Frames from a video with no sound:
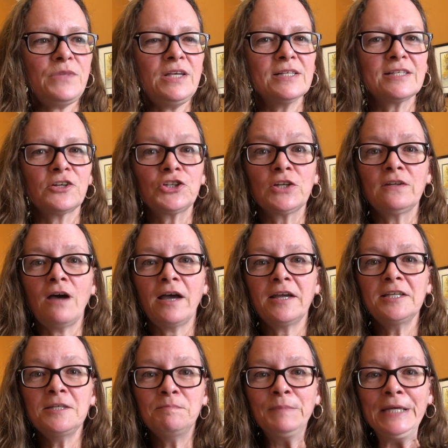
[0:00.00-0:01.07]
such a
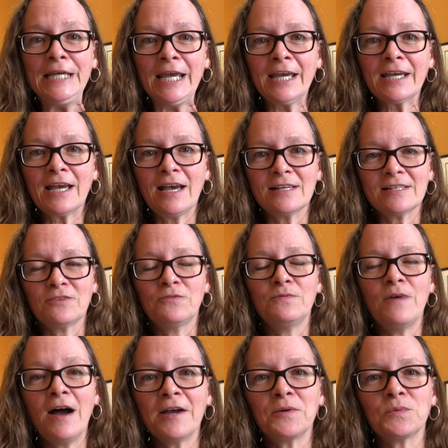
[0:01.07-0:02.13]
tiny being as a
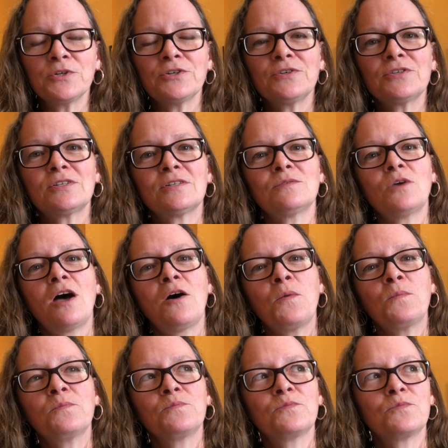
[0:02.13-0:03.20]
virus
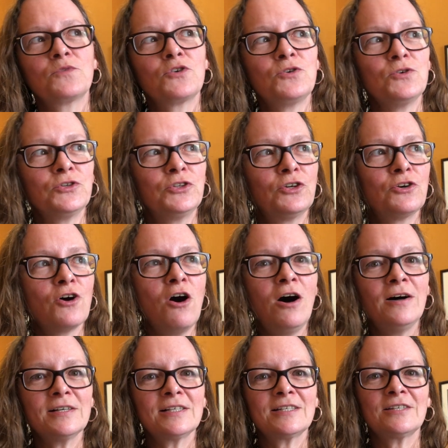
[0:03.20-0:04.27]
could
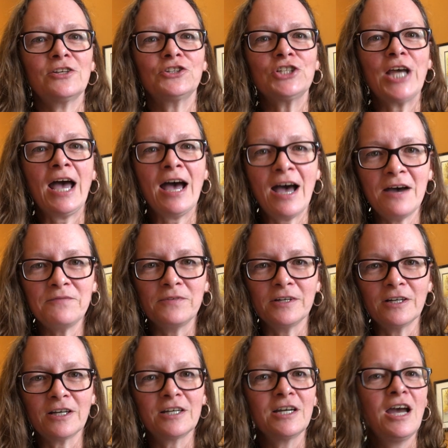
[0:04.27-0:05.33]
cause such
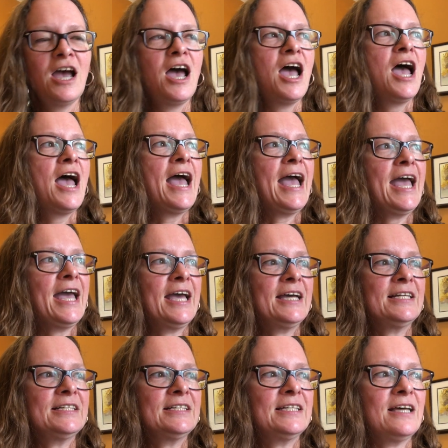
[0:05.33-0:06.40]
havoc
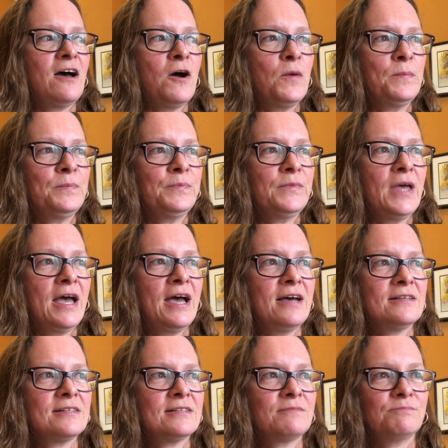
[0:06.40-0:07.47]
and
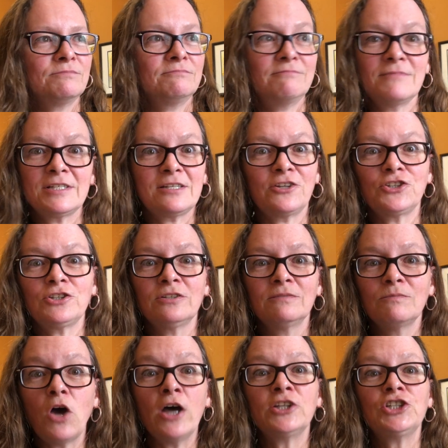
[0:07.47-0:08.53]
has such
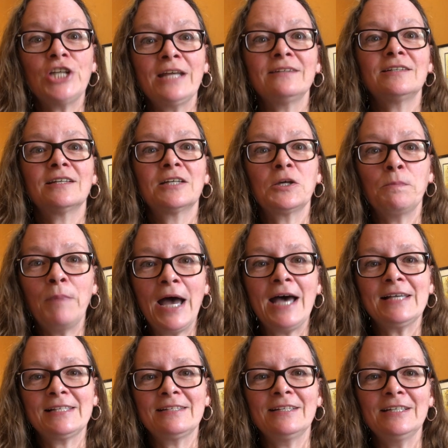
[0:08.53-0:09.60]
agentic
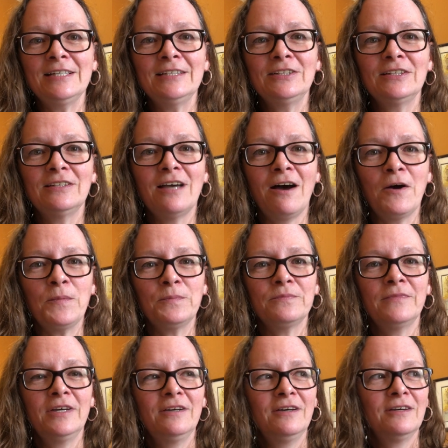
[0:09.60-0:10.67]
capacity,
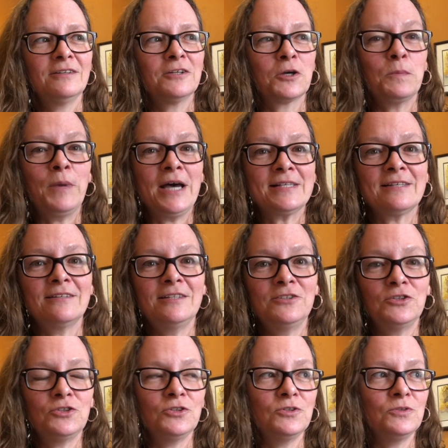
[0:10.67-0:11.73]
the capacity
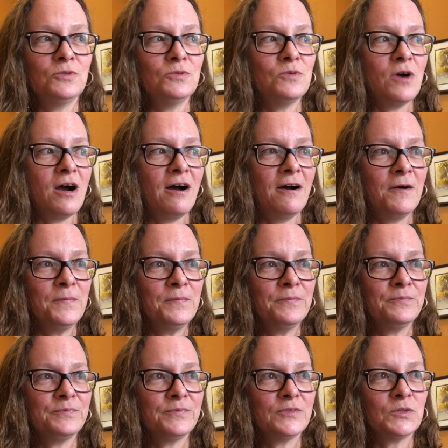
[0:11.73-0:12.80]
to
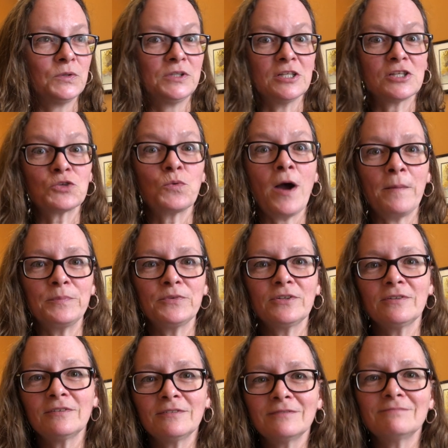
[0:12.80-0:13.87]
disrupt